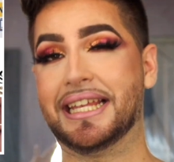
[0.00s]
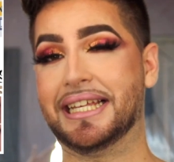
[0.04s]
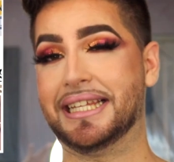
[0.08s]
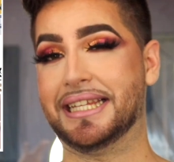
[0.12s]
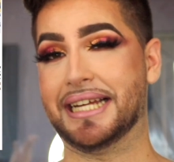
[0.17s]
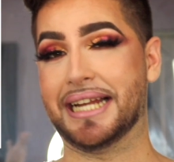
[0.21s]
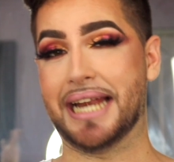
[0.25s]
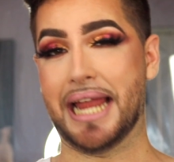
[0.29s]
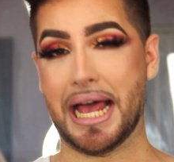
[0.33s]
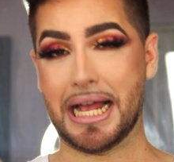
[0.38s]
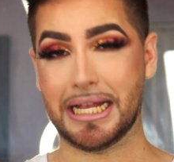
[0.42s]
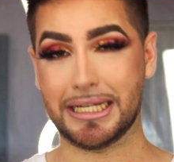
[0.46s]
In
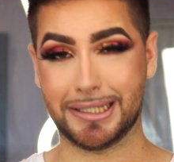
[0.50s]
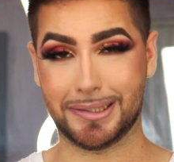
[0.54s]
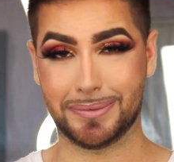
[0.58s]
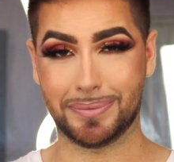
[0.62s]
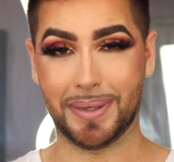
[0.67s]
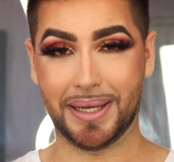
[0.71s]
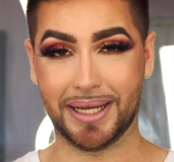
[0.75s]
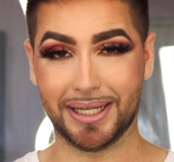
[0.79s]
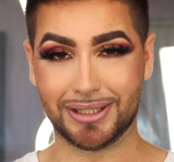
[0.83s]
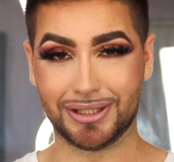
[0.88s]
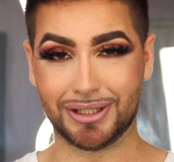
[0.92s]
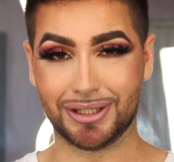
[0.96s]
the last
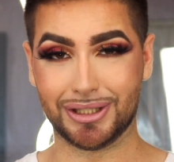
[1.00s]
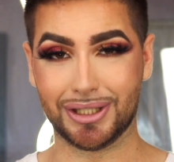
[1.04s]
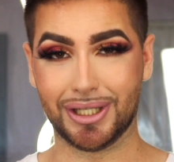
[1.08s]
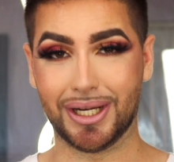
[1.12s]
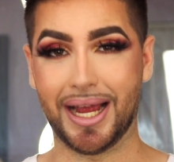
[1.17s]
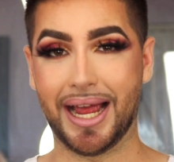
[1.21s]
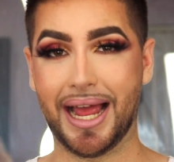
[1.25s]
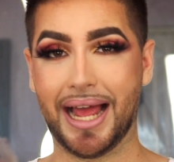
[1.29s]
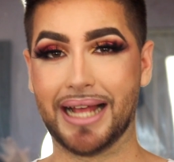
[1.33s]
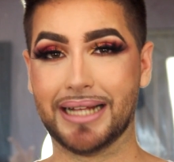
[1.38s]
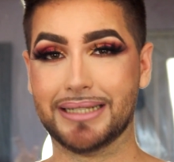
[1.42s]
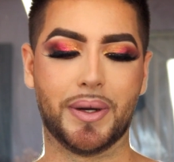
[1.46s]

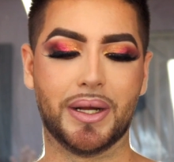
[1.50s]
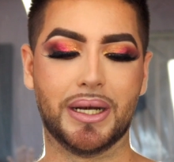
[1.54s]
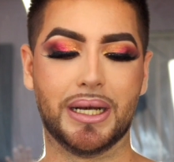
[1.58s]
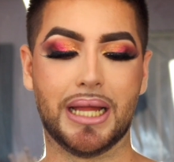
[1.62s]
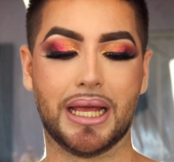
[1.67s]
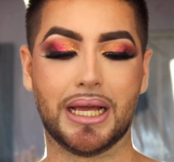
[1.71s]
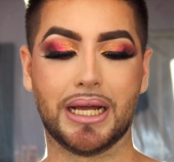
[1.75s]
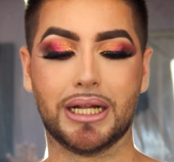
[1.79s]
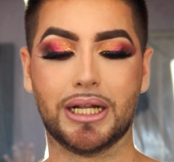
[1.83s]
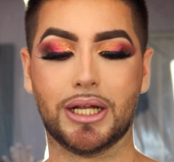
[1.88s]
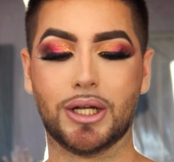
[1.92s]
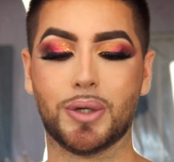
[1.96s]
picture, I put
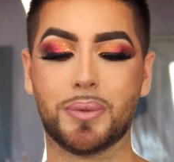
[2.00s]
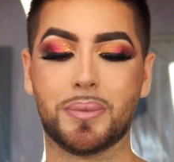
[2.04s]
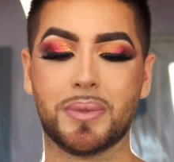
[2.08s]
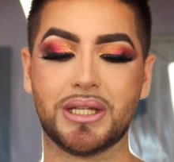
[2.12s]
like a little